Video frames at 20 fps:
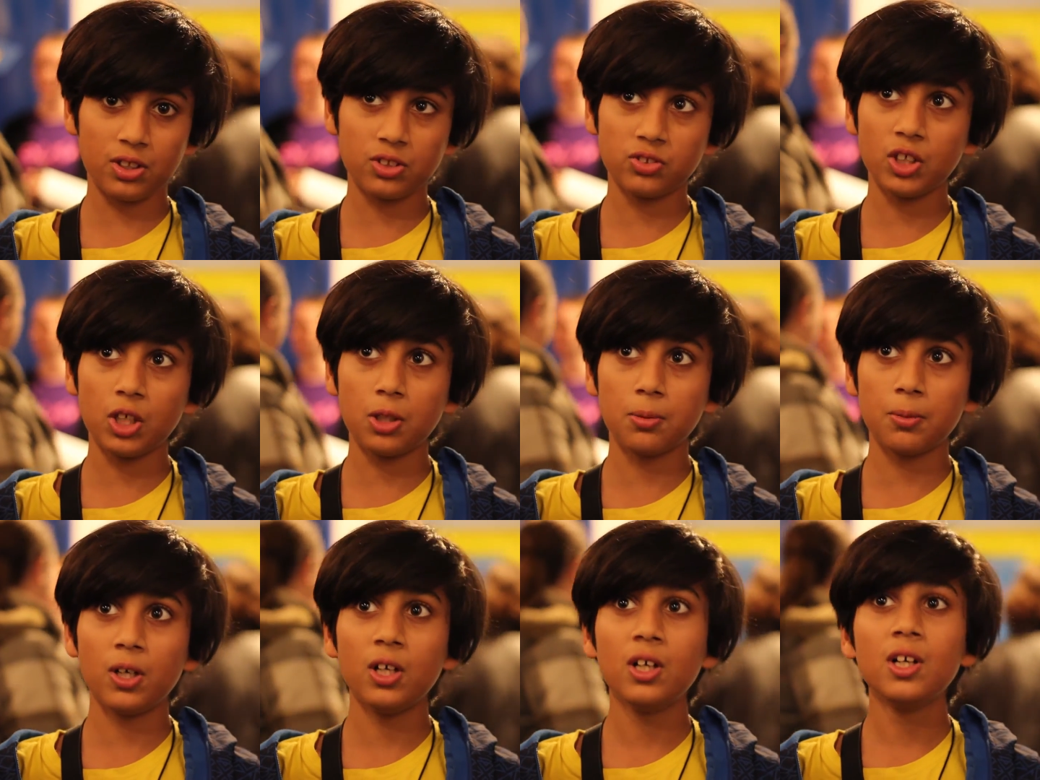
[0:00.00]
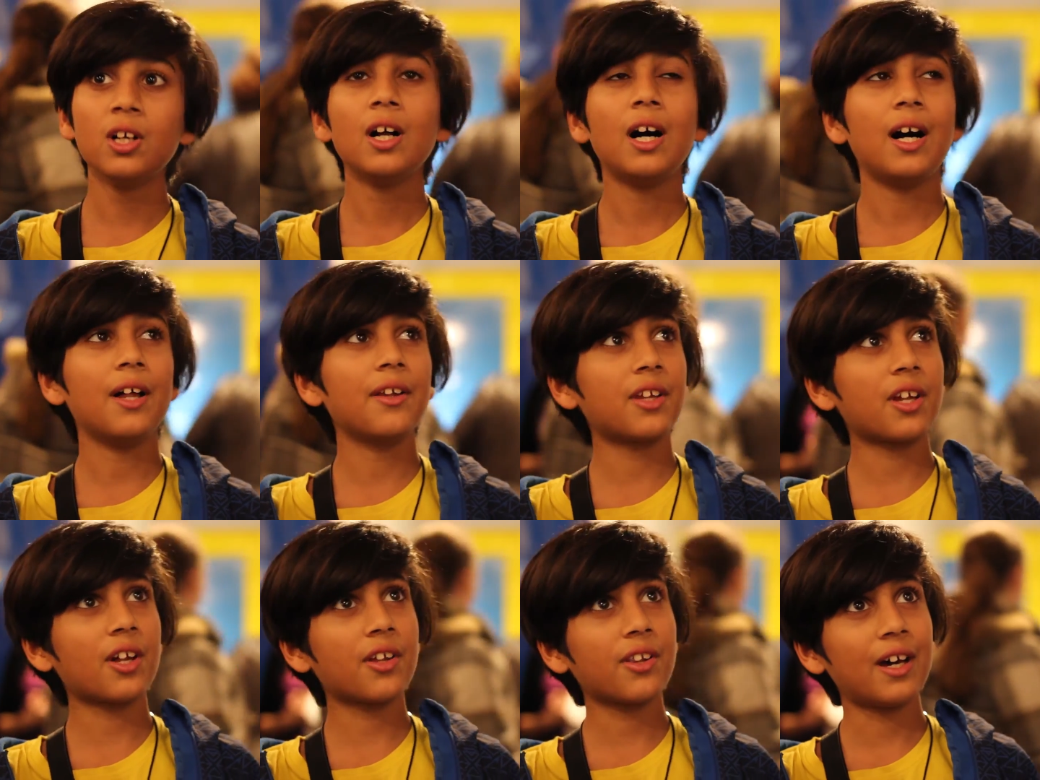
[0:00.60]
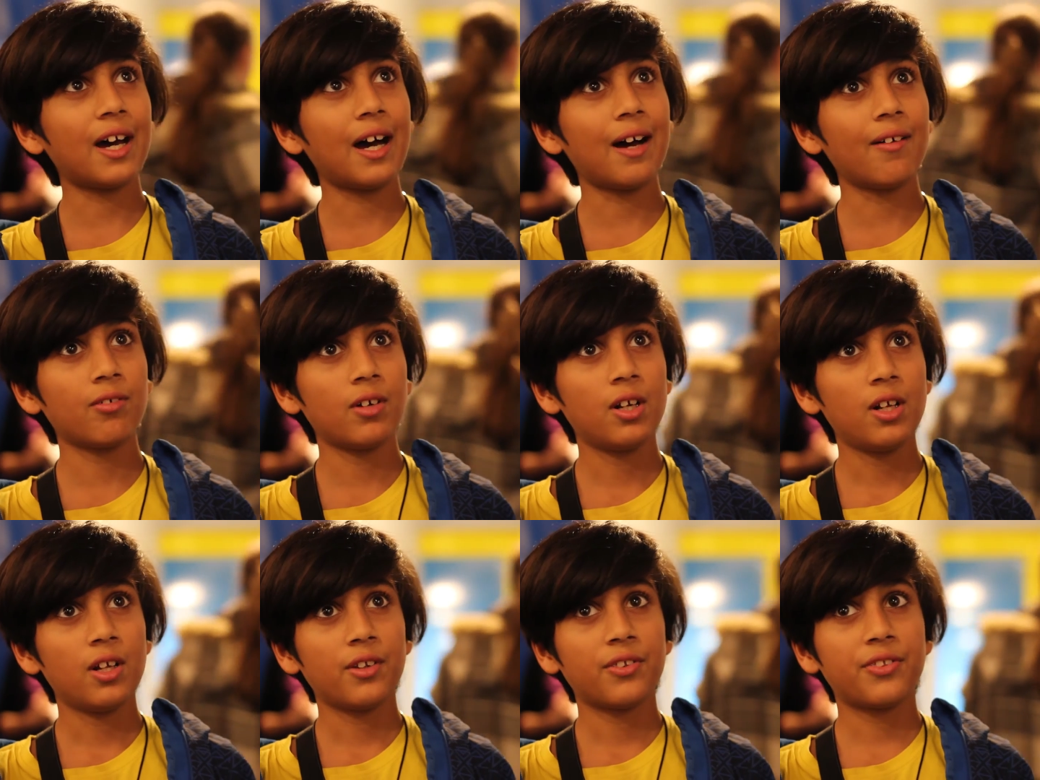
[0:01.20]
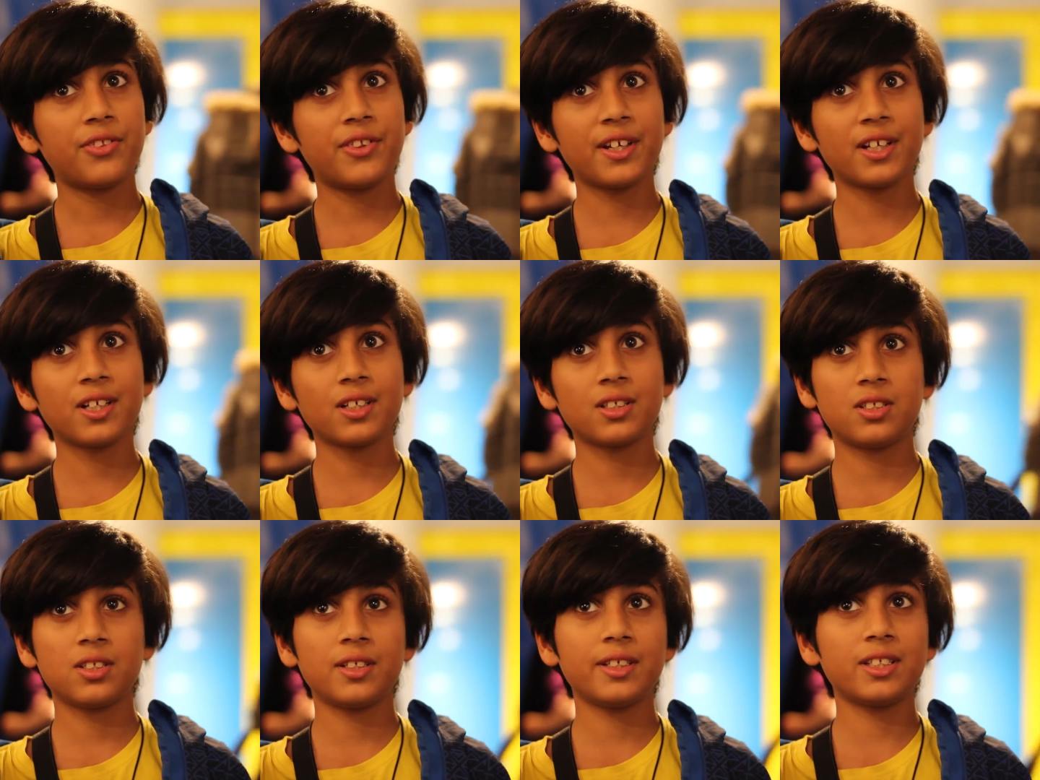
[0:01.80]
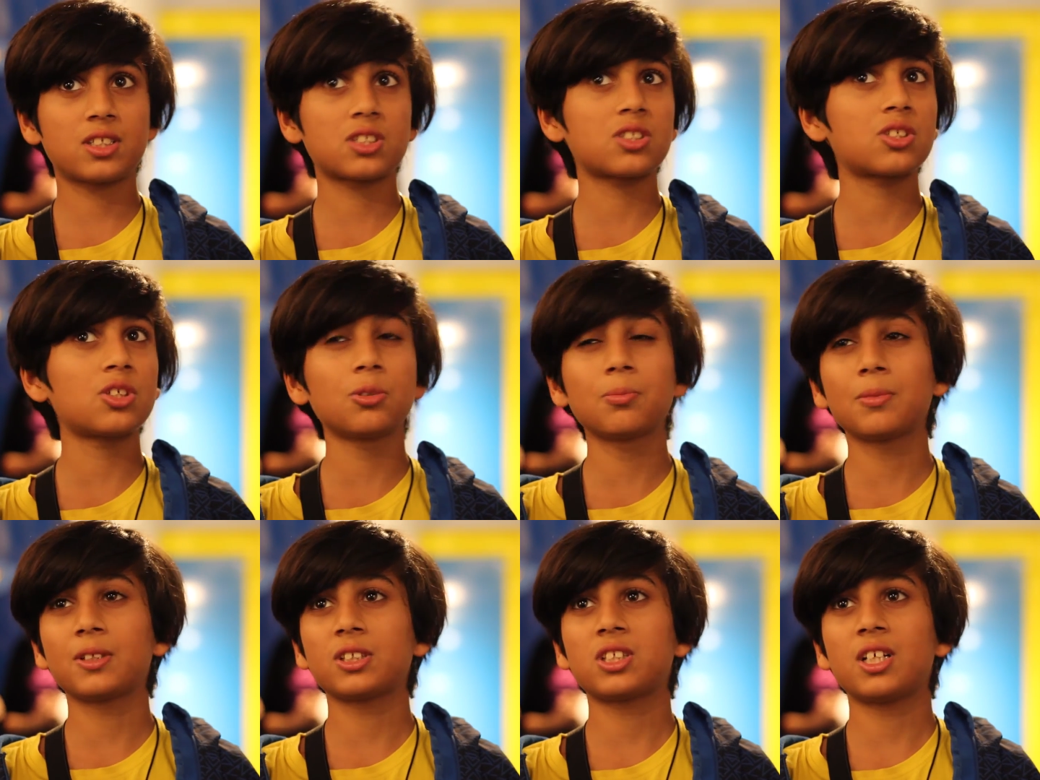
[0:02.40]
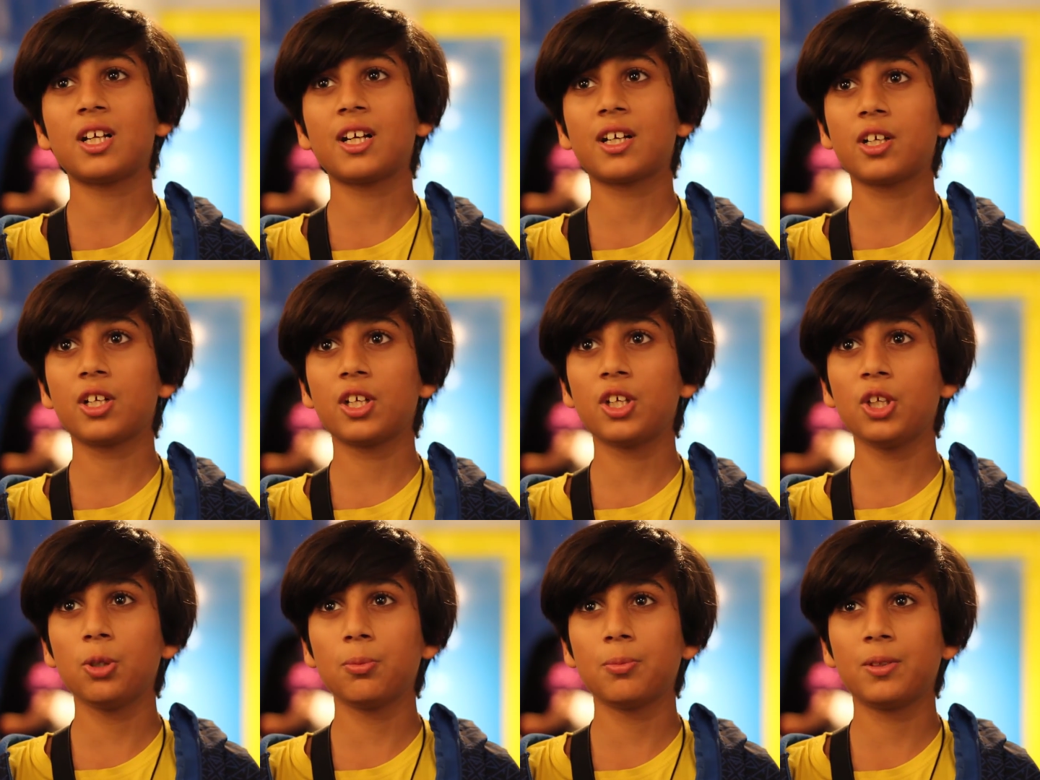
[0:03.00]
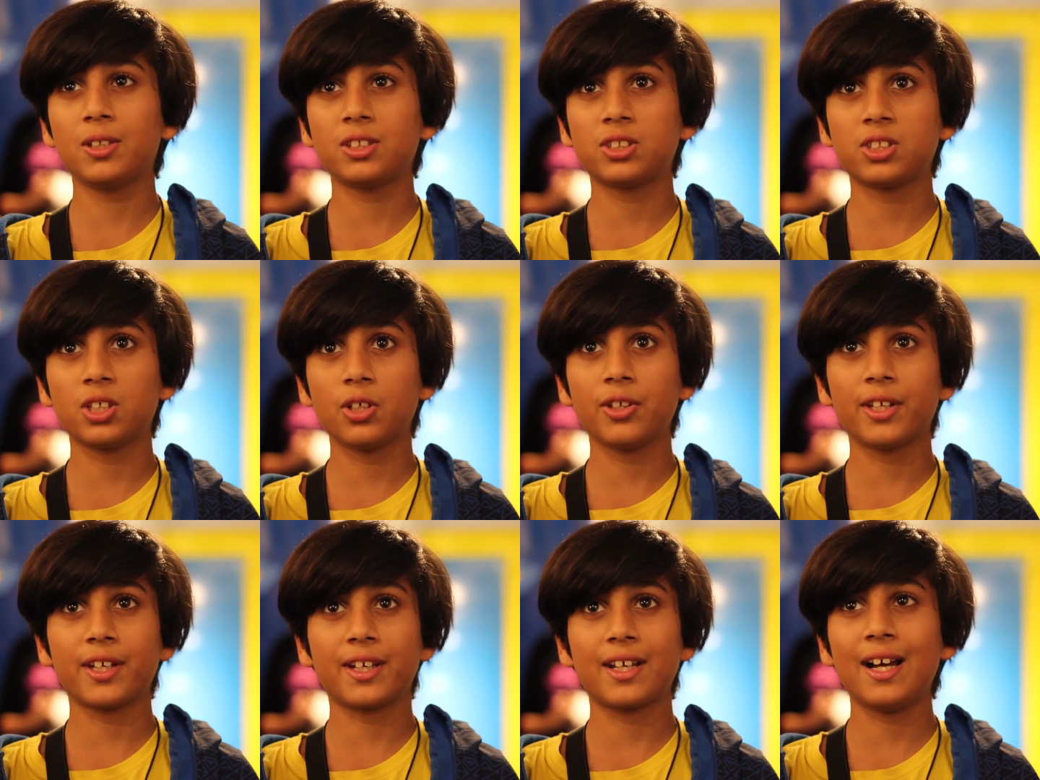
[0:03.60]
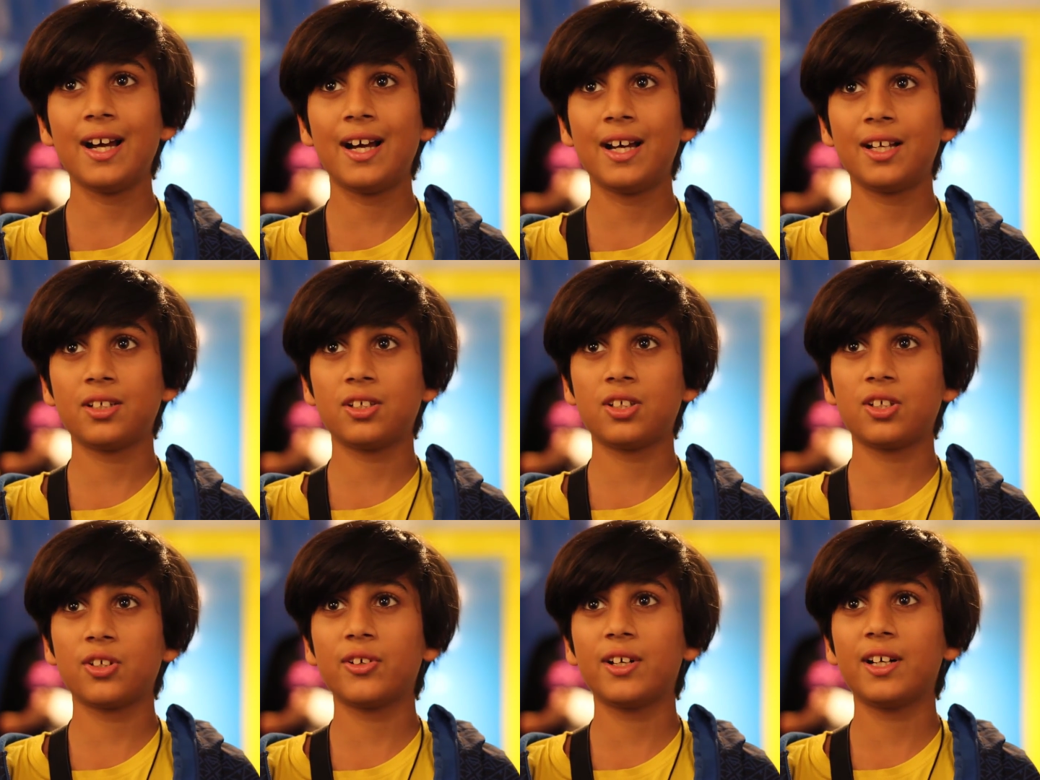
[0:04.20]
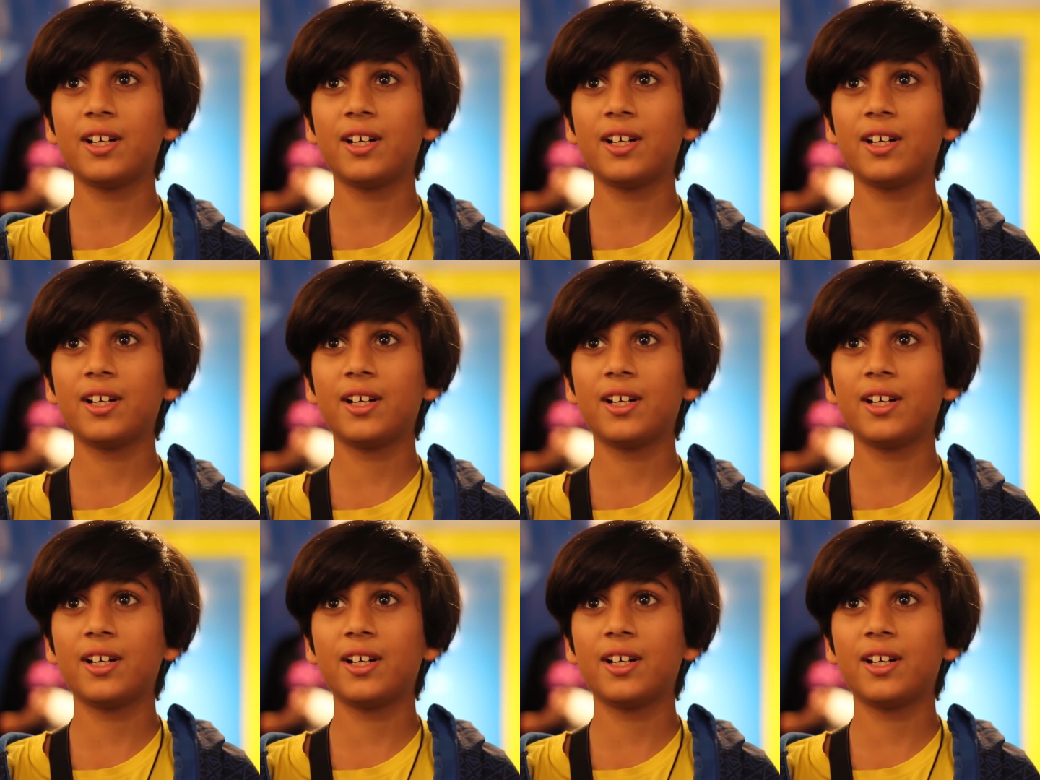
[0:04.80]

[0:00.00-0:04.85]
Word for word: the robot, and the other half thinks it's too much like a human, so they can't do